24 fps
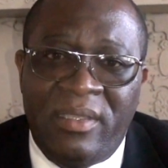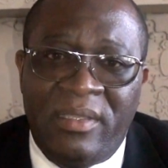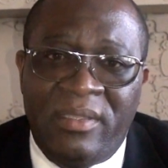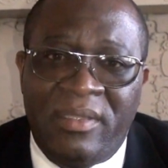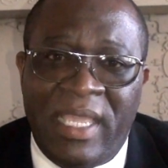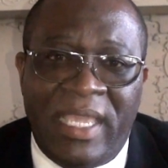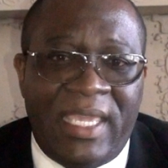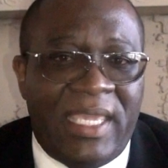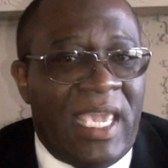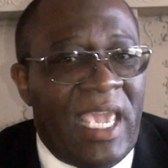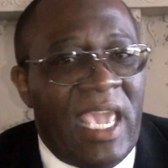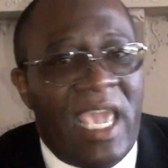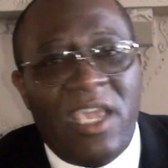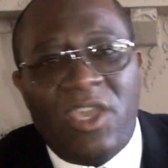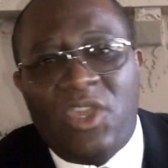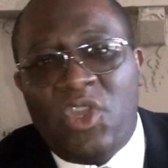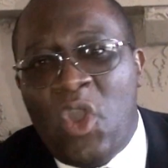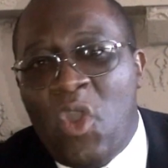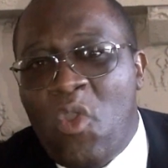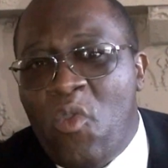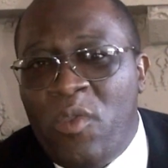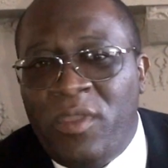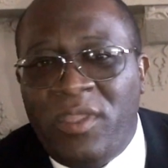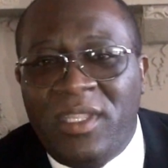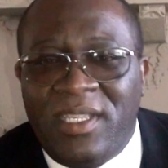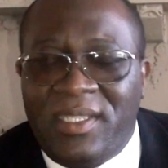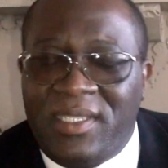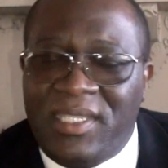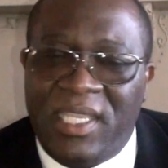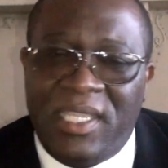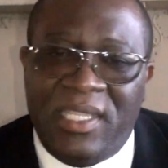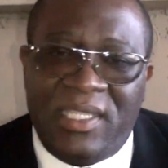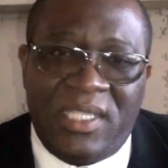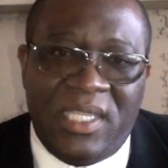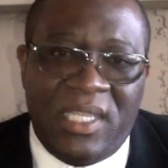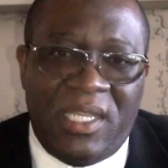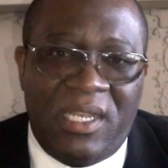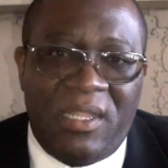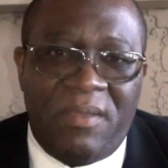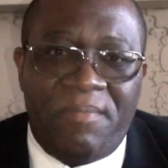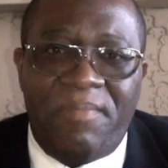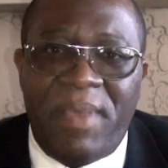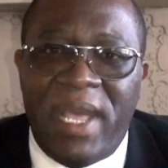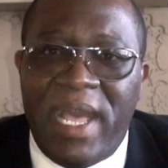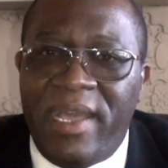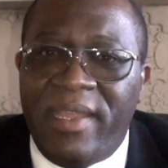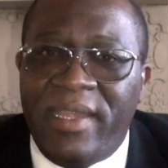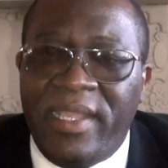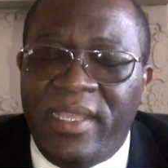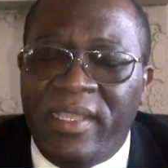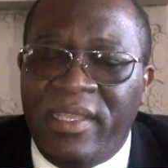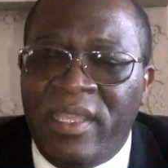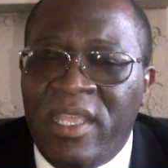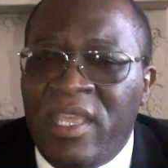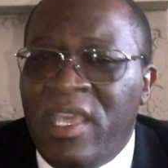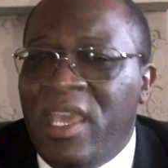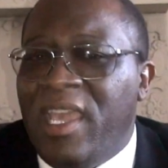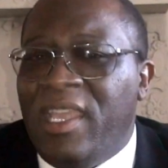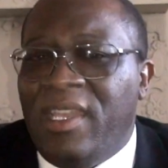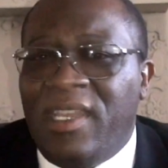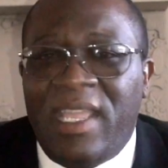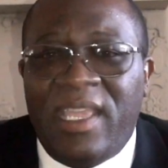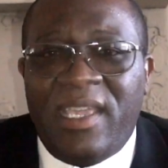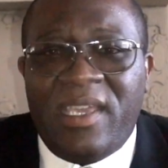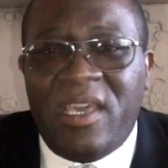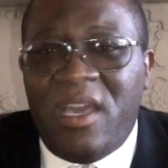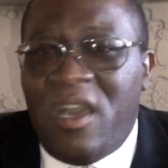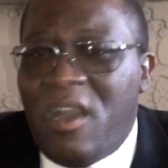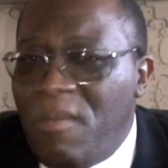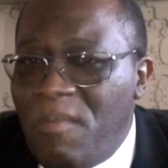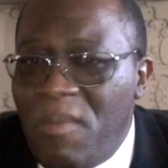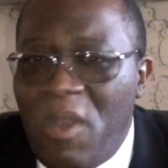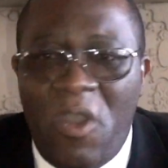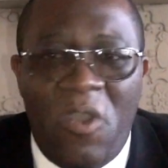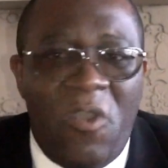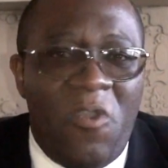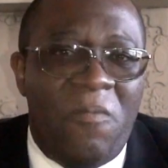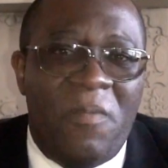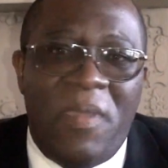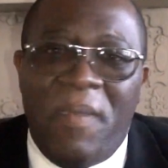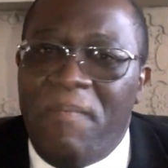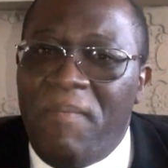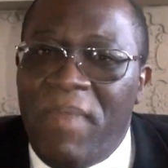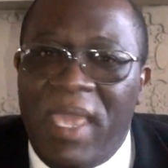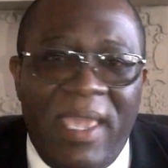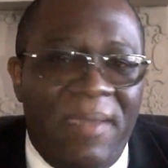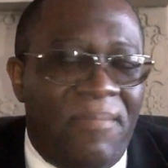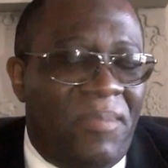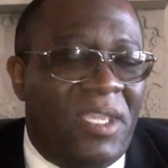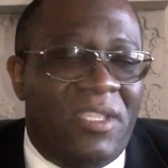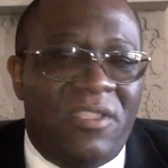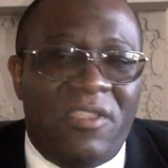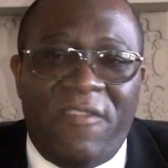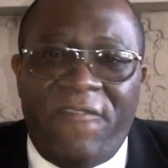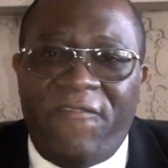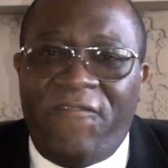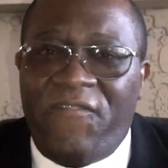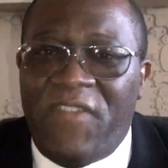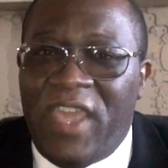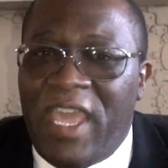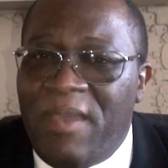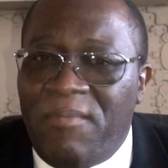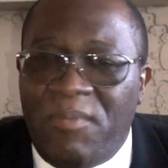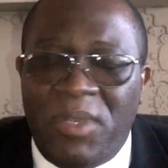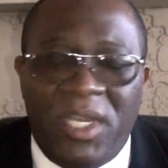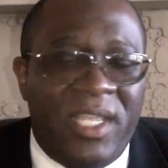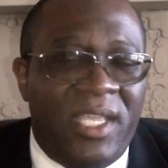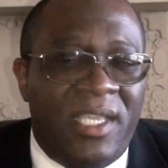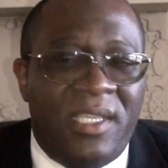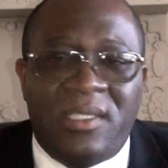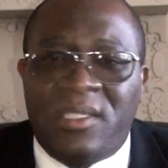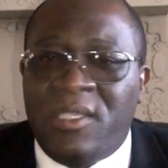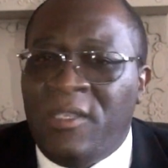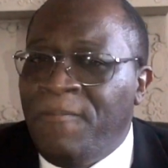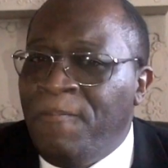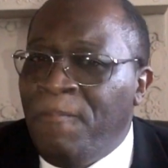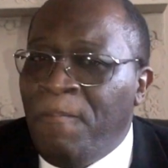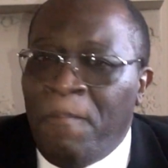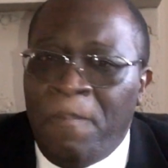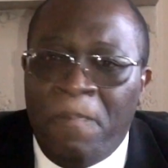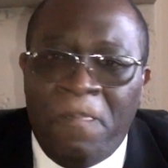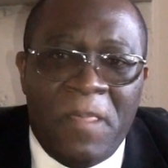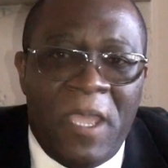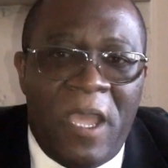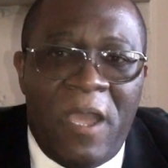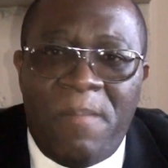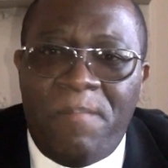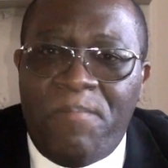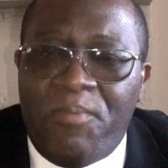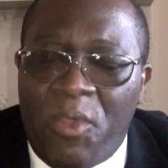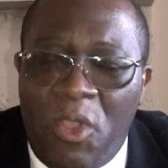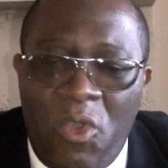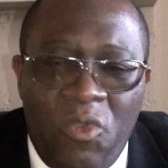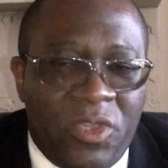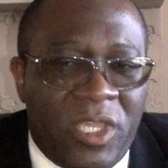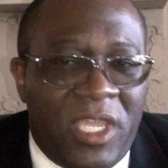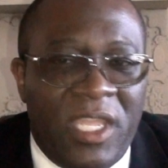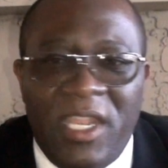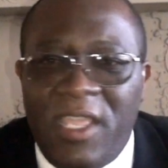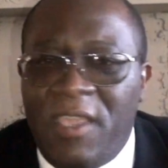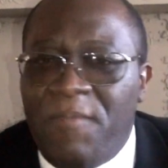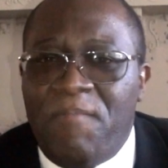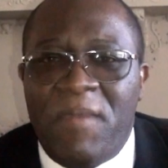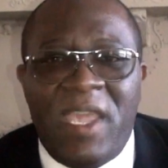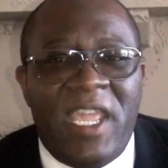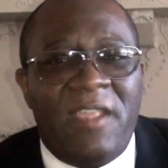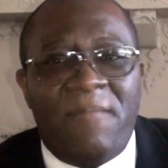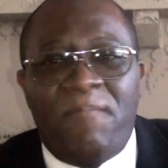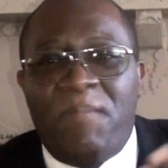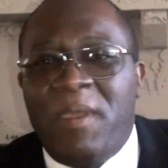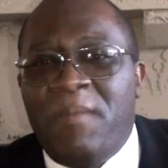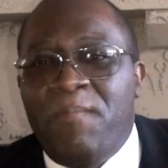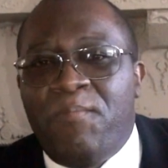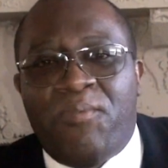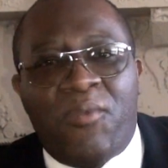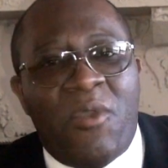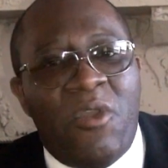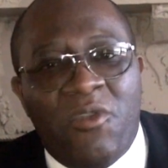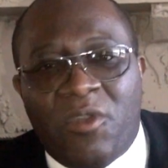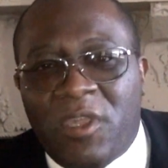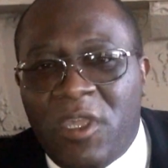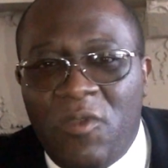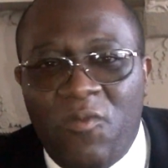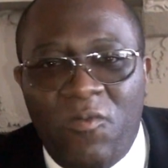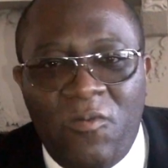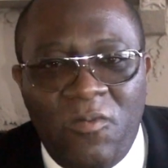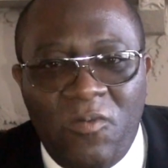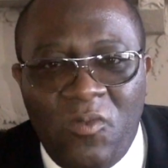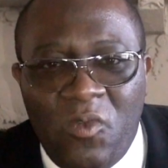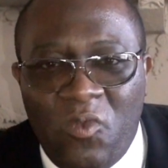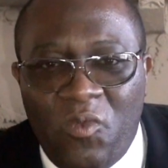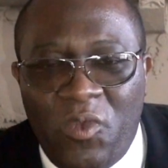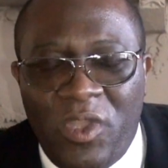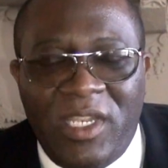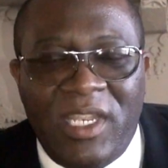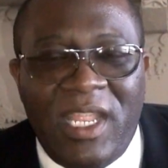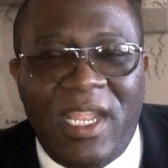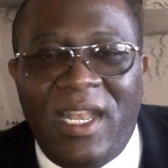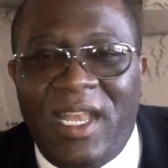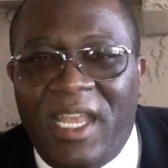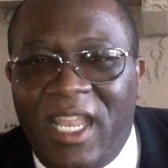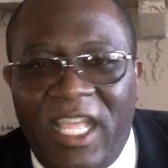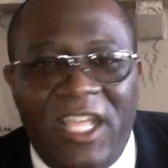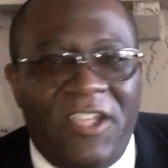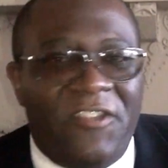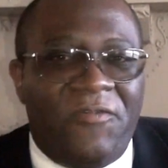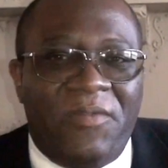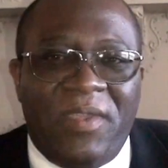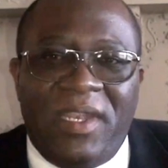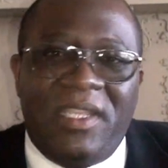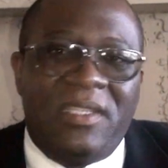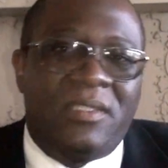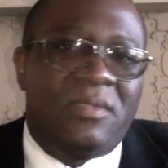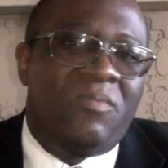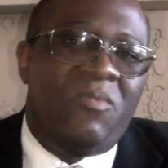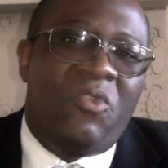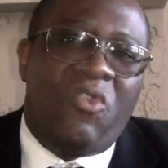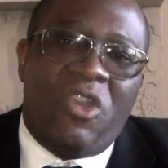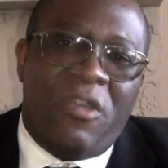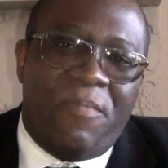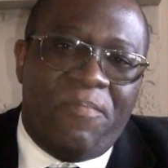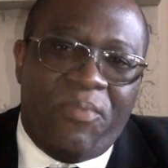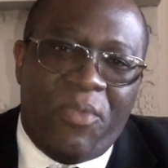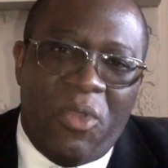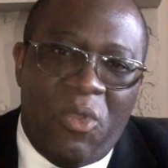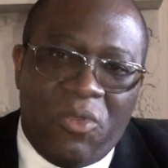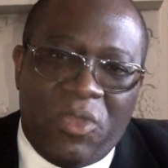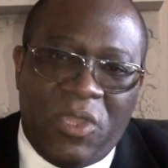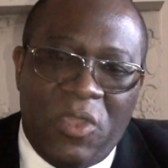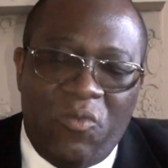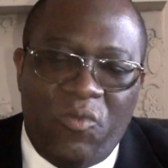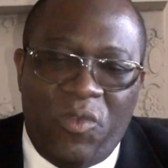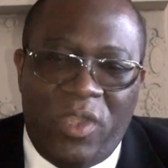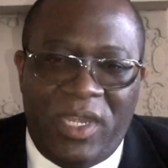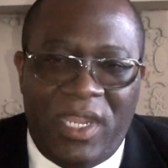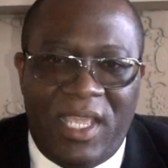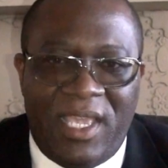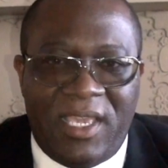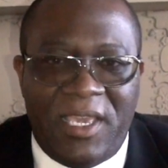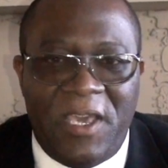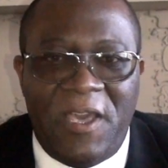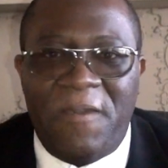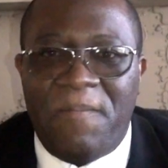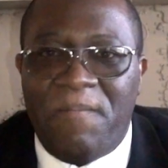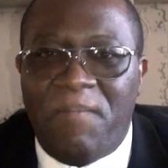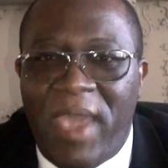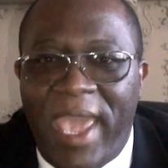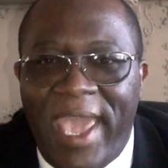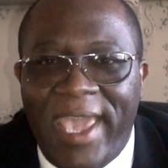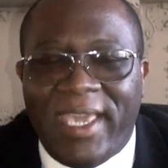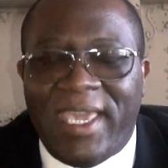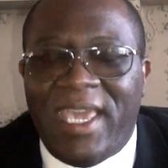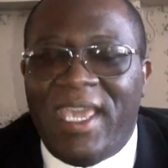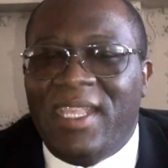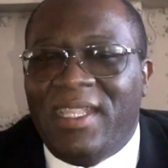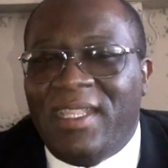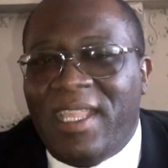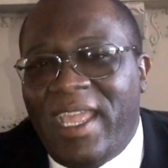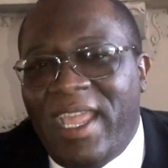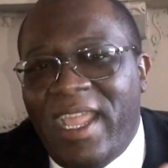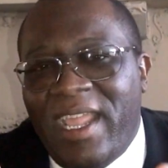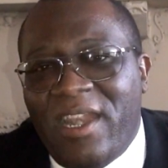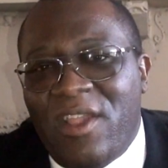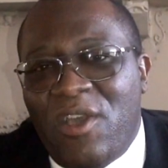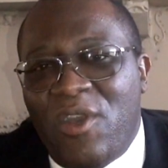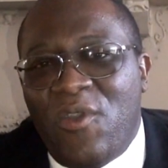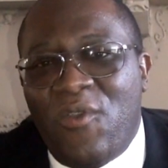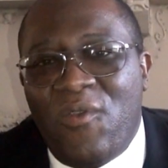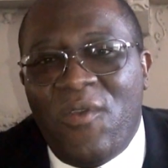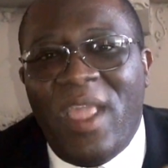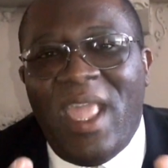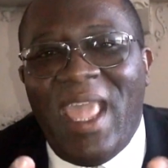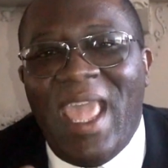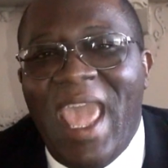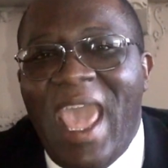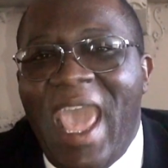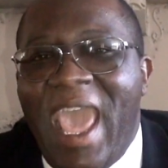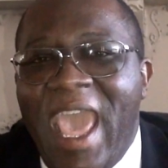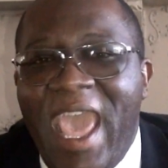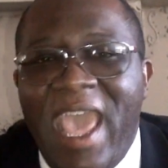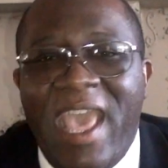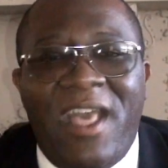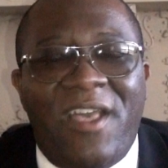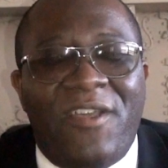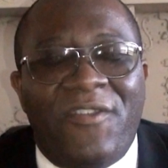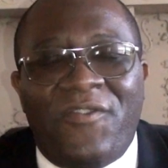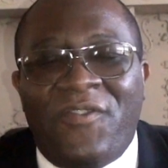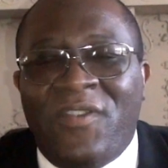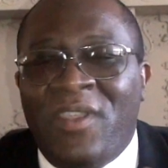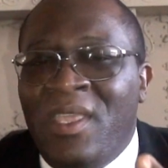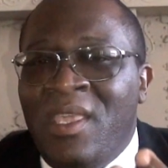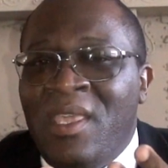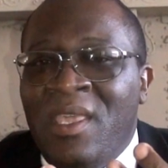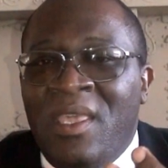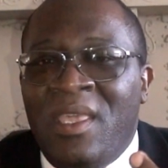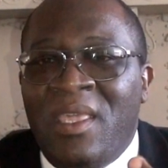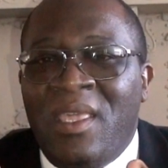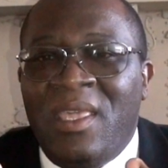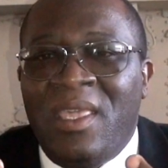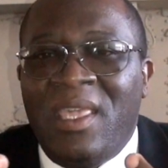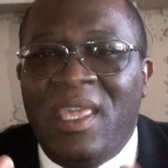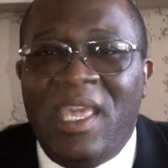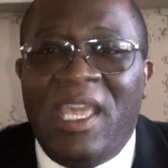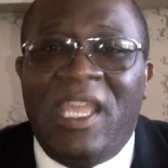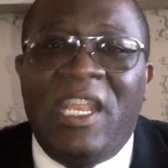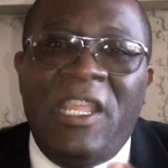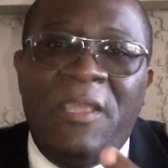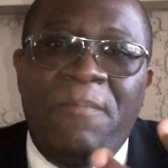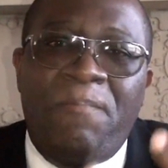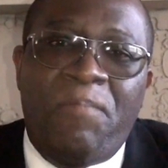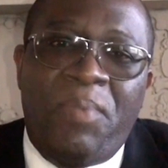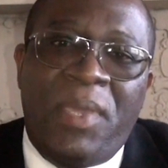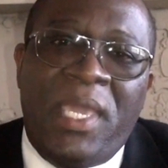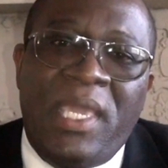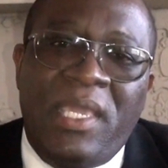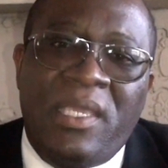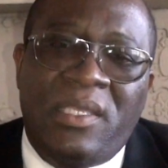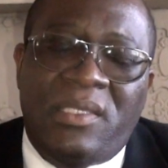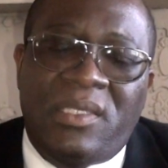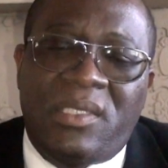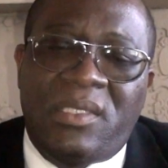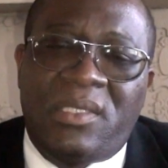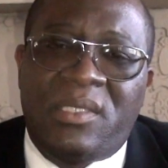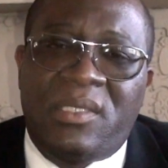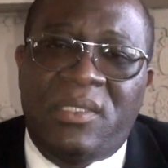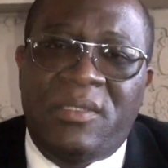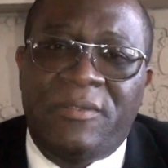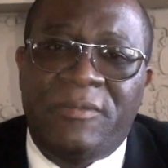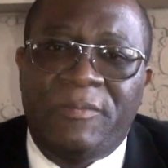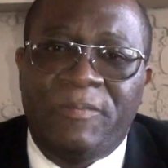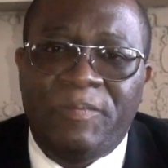They can't go into detail about it, and they come home and maybe their families are broken. It may have been broken when they left, and it's more broken when they come back, and they don't have any peace.